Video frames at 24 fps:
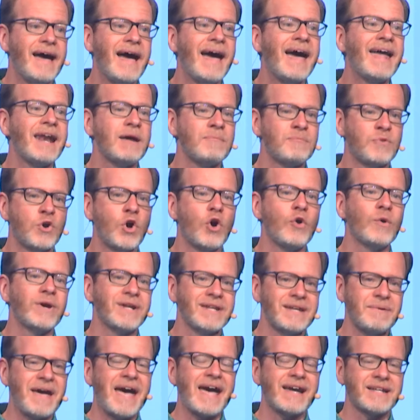and I'm going
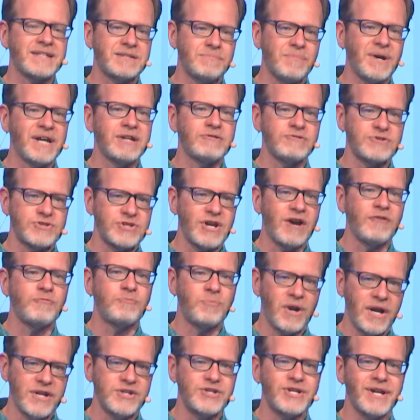back to Microsoft
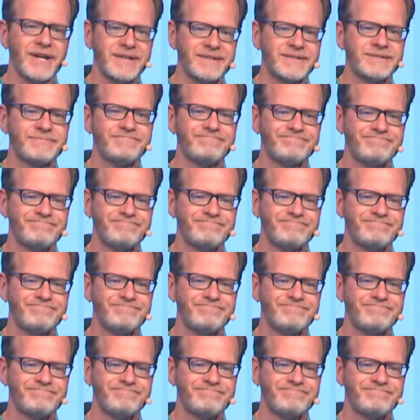Project.